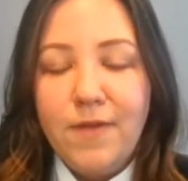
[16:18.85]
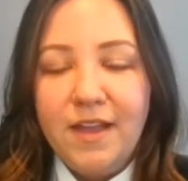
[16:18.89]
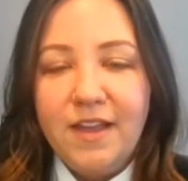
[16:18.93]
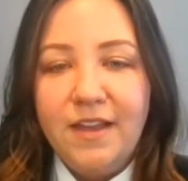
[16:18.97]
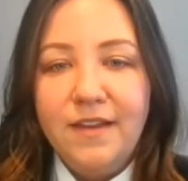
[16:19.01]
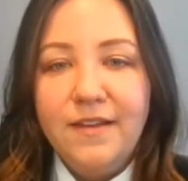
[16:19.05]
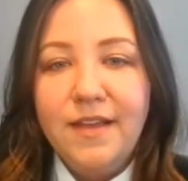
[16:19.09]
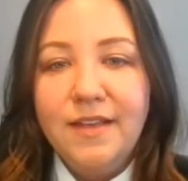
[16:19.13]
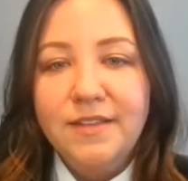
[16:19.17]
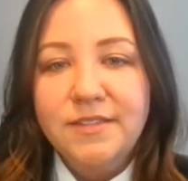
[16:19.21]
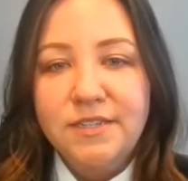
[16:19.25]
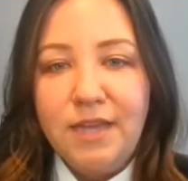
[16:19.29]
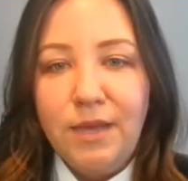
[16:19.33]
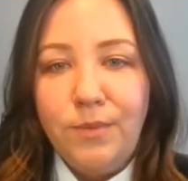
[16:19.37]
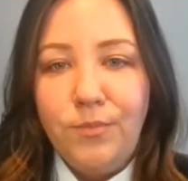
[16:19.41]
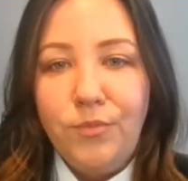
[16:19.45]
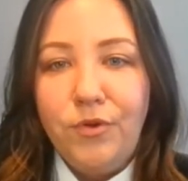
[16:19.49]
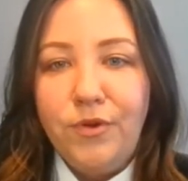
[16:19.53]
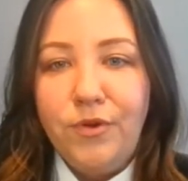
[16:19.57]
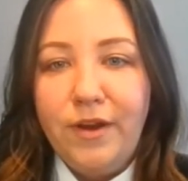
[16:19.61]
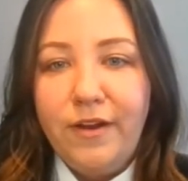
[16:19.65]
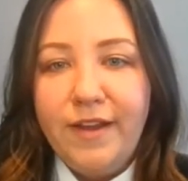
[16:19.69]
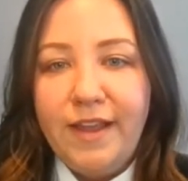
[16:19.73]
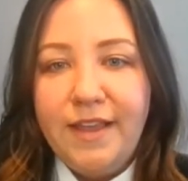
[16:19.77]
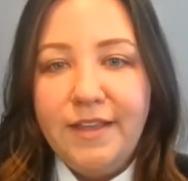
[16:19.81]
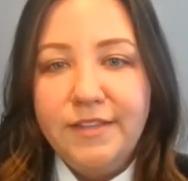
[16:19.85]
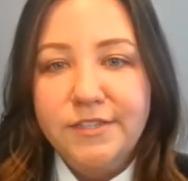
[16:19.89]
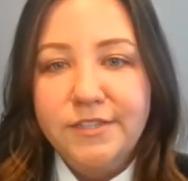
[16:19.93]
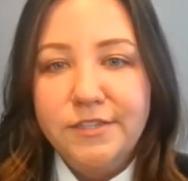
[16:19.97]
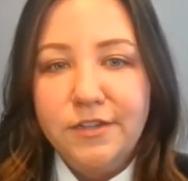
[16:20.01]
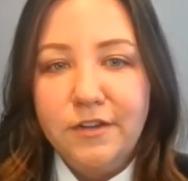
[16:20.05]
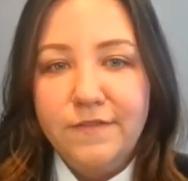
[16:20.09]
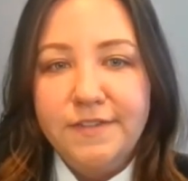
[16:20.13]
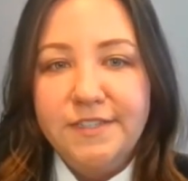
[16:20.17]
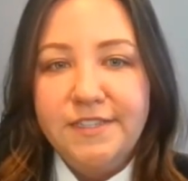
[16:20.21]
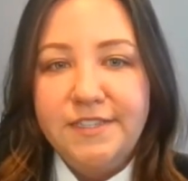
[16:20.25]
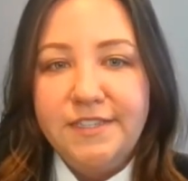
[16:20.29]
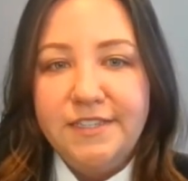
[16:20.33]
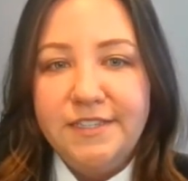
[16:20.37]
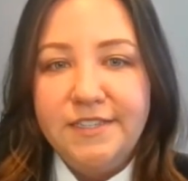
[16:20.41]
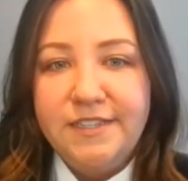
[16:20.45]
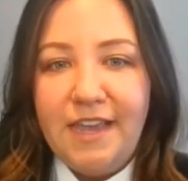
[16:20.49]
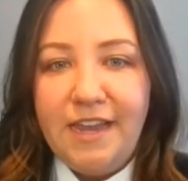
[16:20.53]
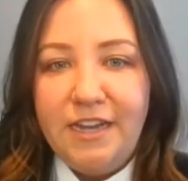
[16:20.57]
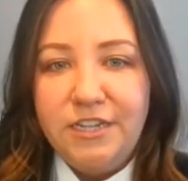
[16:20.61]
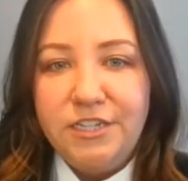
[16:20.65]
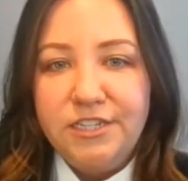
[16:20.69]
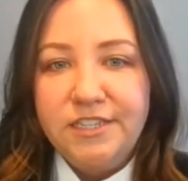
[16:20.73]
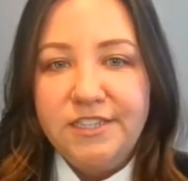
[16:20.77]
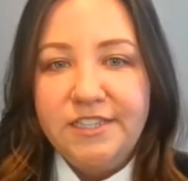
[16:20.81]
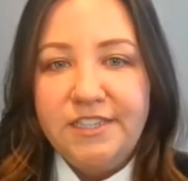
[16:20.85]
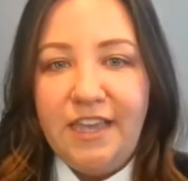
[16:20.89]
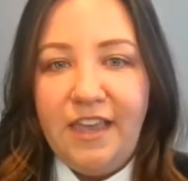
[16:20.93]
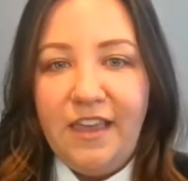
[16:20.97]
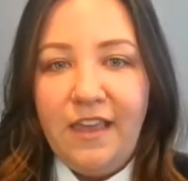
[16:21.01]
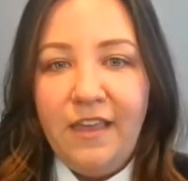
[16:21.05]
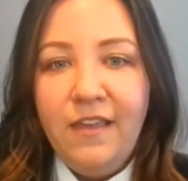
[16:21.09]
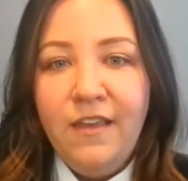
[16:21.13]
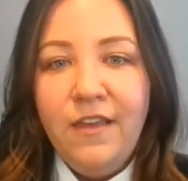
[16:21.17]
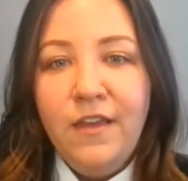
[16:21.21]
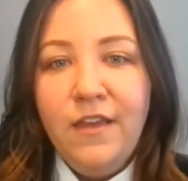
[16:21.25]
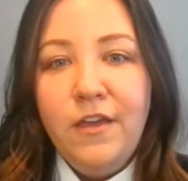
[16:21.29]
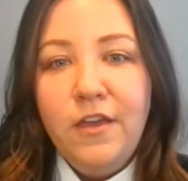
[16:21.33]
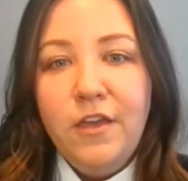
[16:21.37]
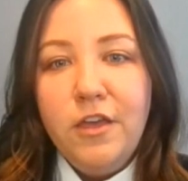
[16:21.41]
recognized temporary services agency,